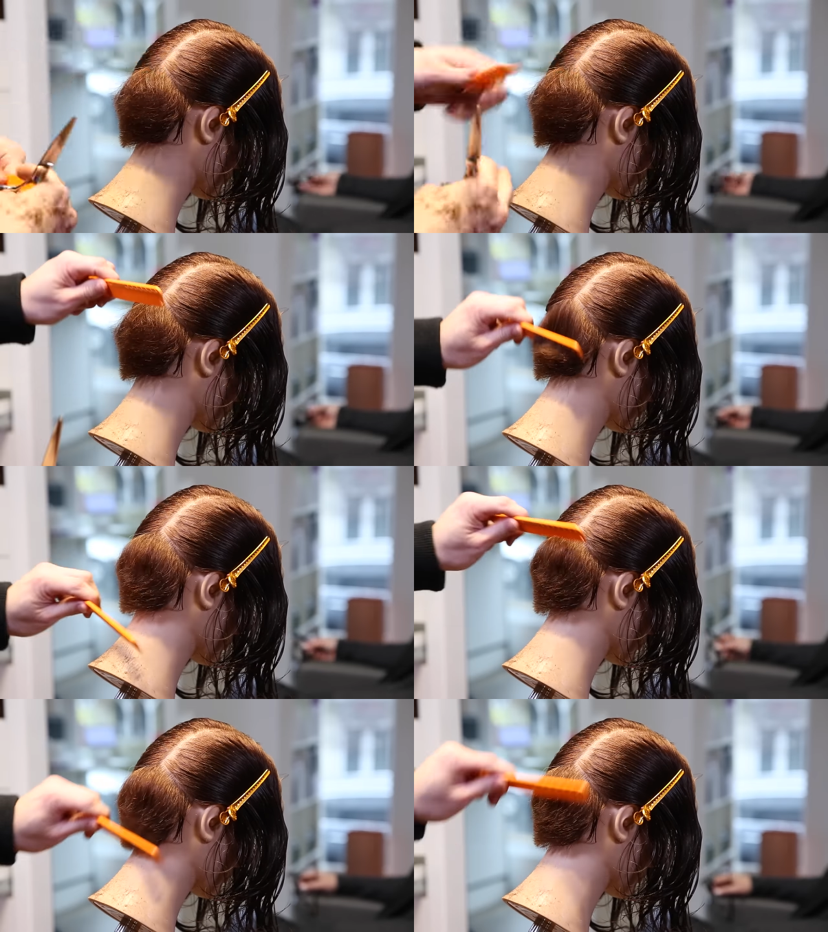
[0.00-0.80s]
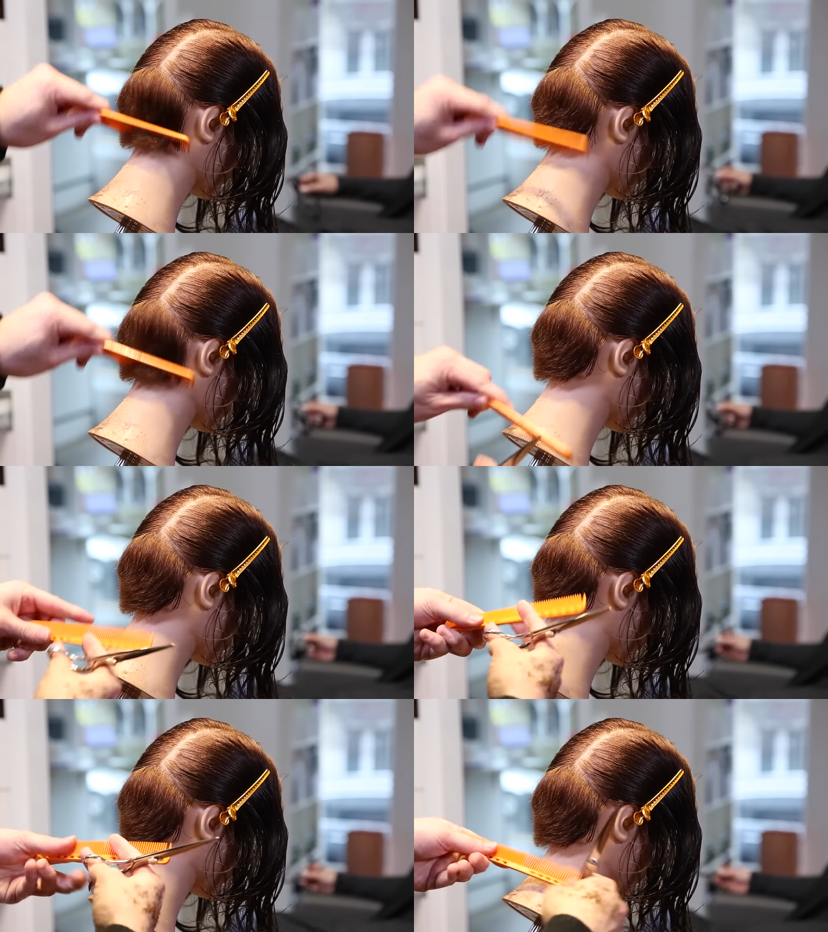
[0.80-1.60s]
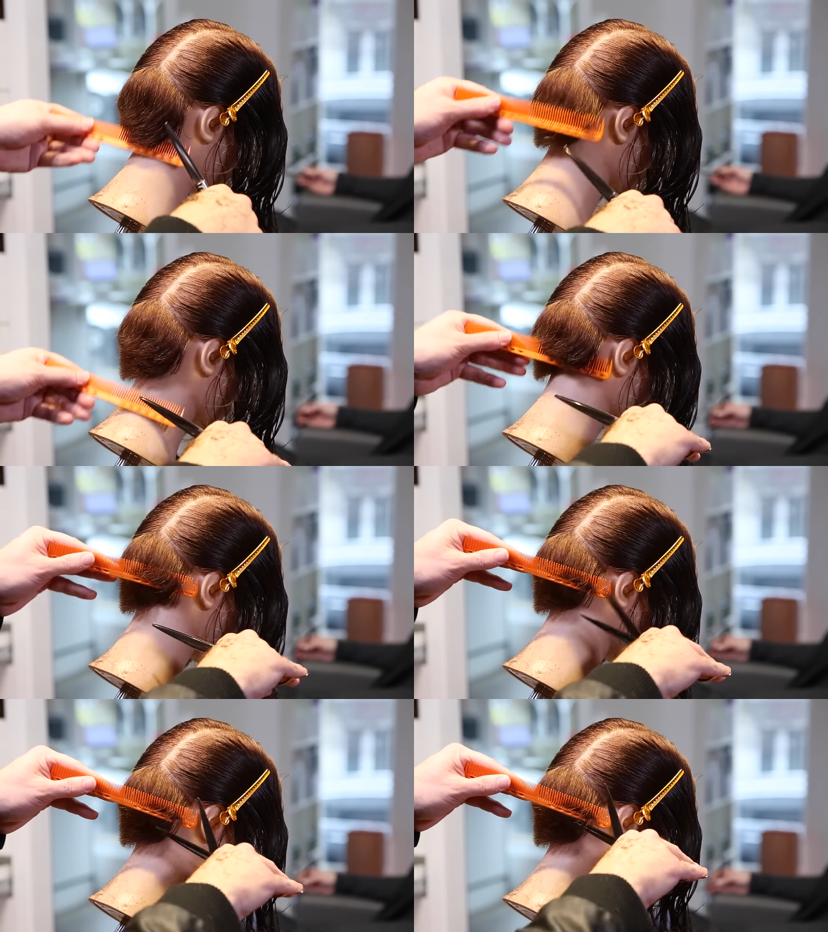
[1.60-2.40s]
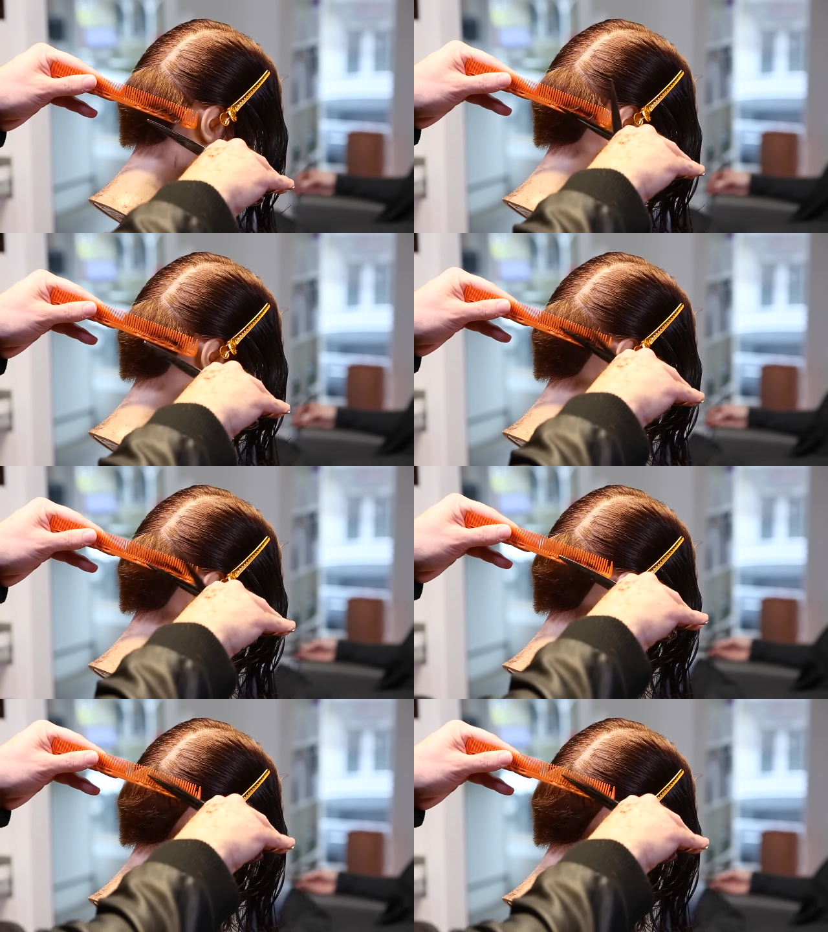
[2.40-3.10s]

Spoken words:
No face is visible, so there are no lips to read.